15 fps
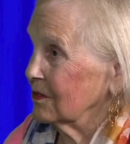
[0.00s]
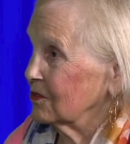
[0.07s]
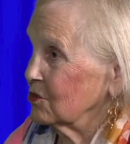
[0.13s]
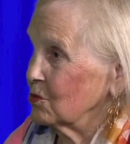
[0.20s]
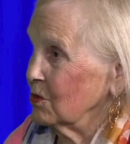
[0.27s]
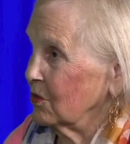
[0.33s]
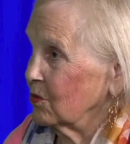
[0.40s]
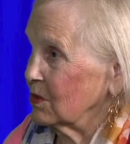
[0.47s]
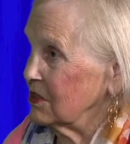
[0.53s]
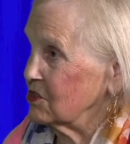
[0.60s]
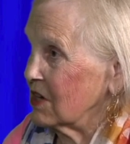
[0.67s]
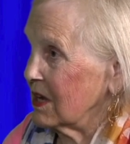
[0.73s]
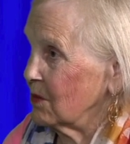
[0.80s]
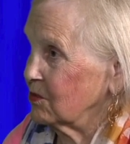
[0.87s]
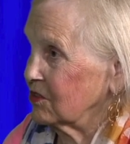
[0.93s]
2 and 3
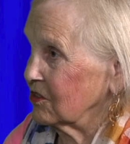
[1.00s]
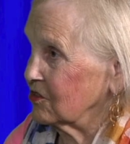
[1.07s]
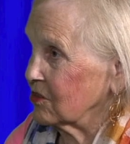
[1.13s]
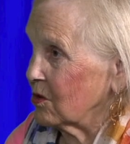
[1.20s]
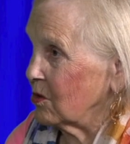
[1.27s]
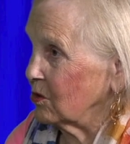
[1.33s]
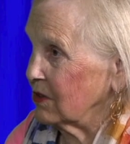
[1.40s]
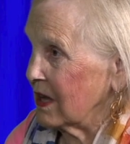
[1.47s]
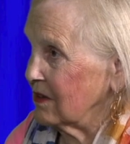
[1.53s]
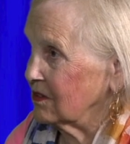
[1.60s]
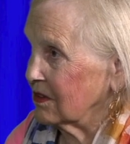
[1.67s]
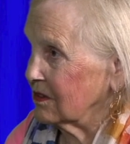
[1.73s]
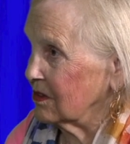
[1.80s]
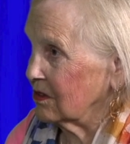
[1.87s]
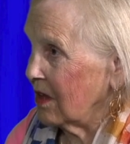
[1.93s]
jobs just to hold on
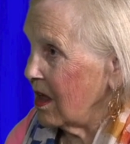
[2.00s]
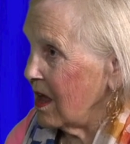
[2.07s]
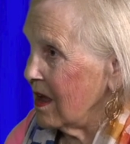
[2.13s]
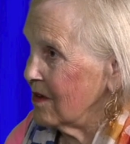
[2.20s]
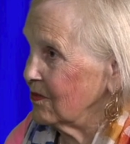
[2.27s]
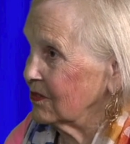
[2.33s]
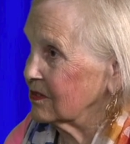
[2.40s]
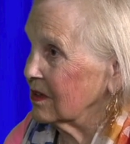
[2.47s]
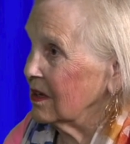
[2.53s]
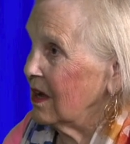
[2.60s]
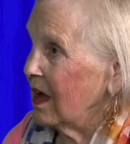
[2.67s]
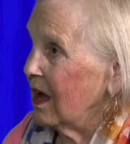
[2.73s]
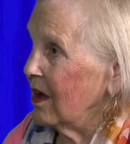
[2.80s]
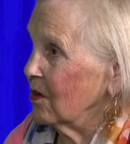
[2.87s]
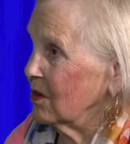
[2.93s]
to their lives,
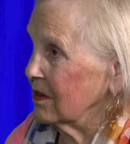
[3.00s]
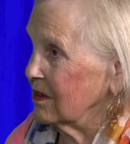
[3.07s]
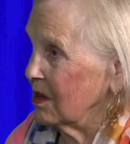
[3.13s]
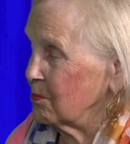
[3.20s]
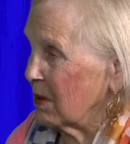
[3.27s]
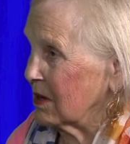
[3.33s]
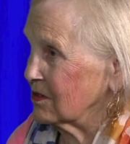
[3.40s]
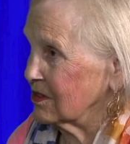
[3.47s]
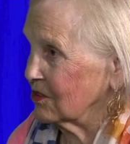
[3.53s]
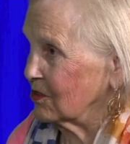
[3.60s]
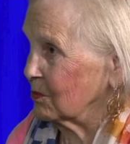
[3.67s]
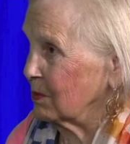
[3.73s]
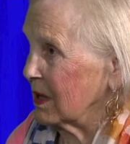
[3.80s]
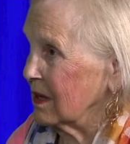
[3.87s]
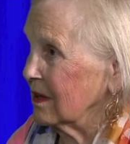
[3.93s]
how can they
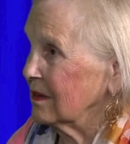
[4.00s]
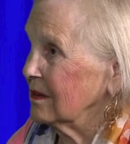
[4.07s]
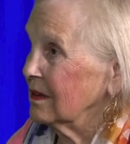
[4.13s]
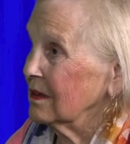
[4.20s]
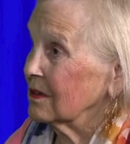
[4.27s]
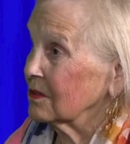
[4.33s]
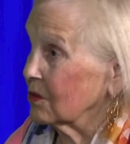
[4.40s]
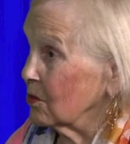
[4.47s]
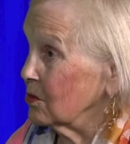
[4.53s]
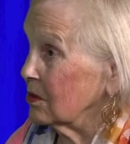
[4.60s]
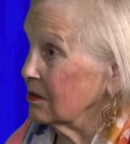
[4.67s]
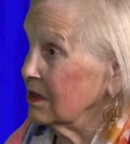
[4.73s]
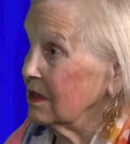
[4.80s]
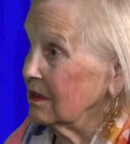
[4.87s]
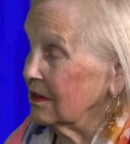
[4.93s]
participate
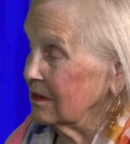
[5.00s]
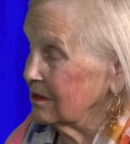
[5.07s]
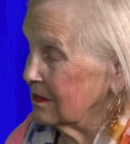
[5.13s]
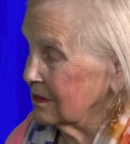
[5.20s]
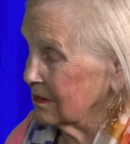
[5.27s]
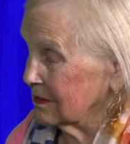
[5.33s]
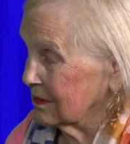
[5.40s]
locally and